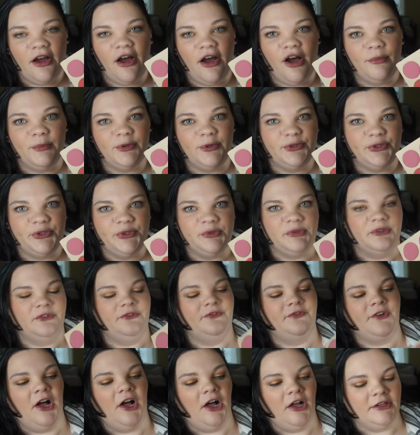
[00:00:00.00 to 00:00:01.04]
almost to a
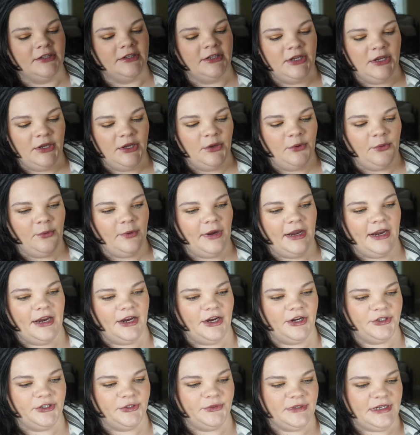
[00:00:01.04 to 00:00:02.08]
fault, where
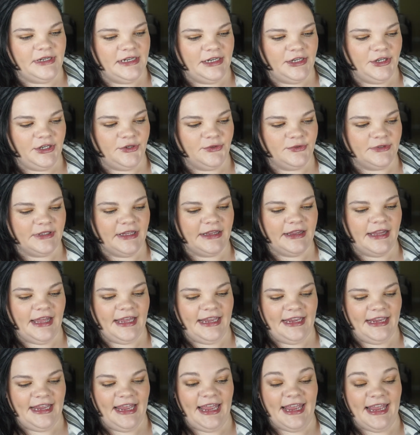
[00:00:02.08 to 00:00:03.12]
you need to use a
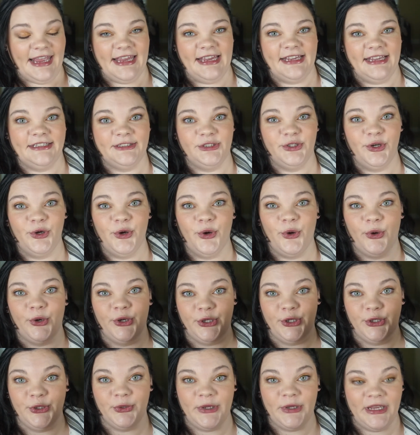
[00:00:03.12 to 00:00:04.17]
light hand or
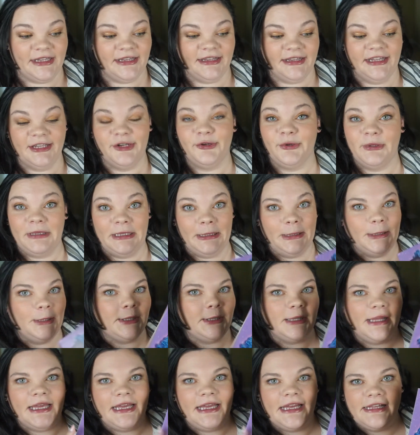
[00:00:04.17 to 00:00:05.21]
you can literally look
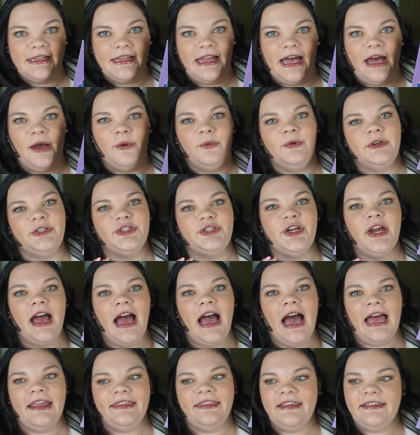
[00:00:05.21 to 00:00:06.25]
like a clown, which
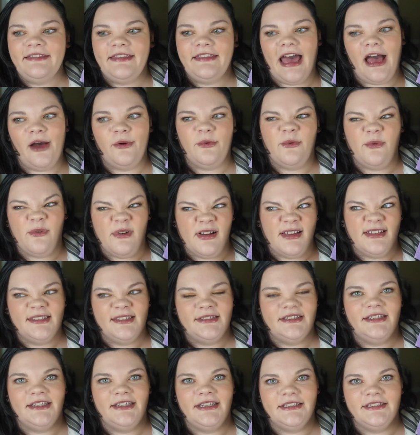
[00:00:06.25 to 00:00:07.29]
I think that was
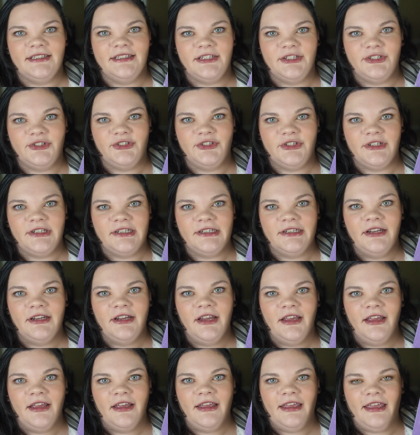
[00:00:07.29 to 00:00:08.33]
the intention
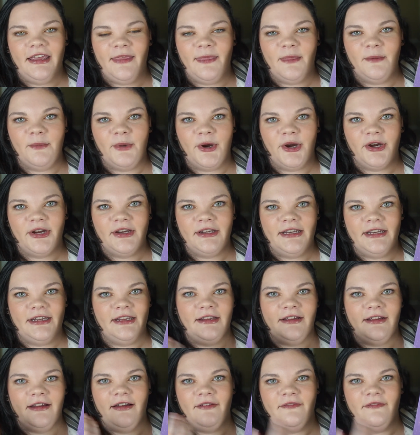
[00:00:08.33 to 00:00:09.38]
in the
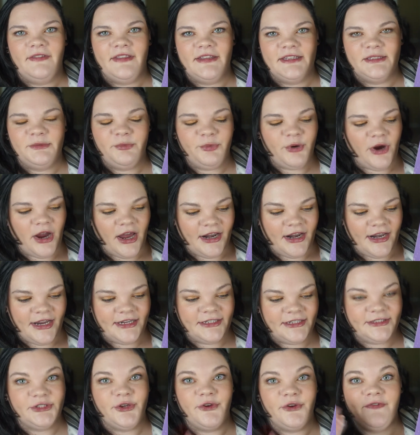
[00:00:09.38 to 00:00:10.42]
marketing of this
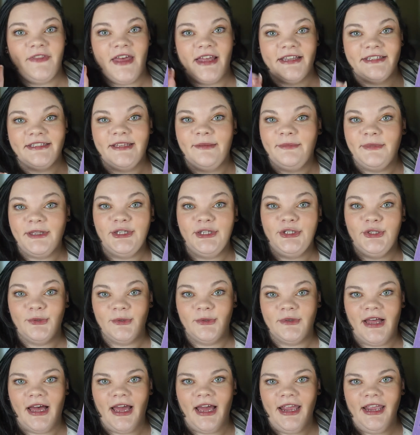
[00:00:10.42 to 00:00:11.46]
product. So if that's something you
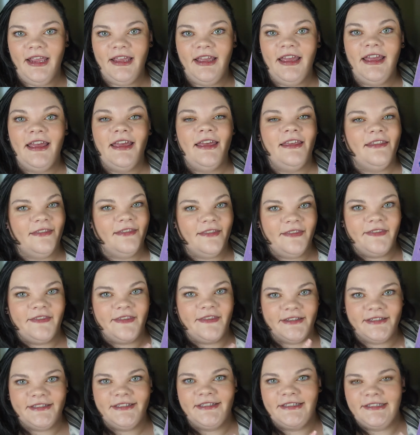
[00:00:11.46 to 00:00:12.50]
like,
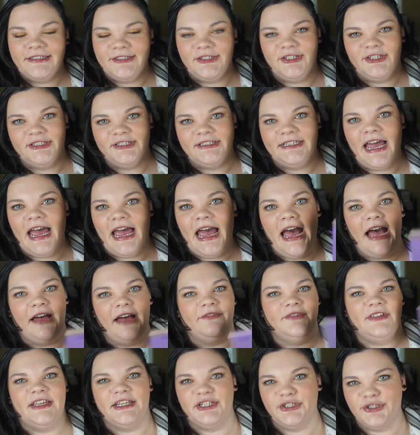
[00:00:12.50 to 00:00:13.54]
this is good to
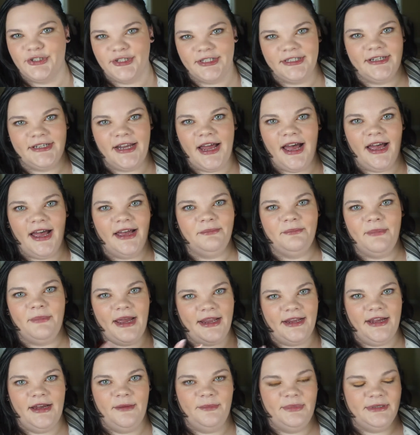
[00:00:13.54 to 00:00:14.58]
have. It's just not my
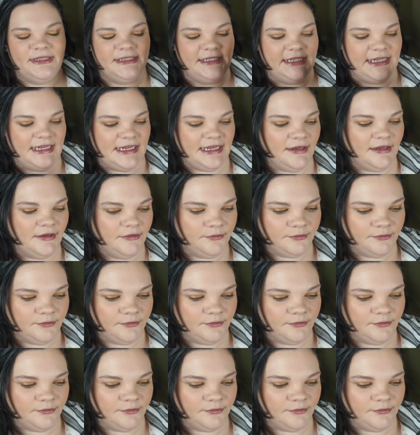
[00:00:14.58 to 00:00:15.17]
cup of tea.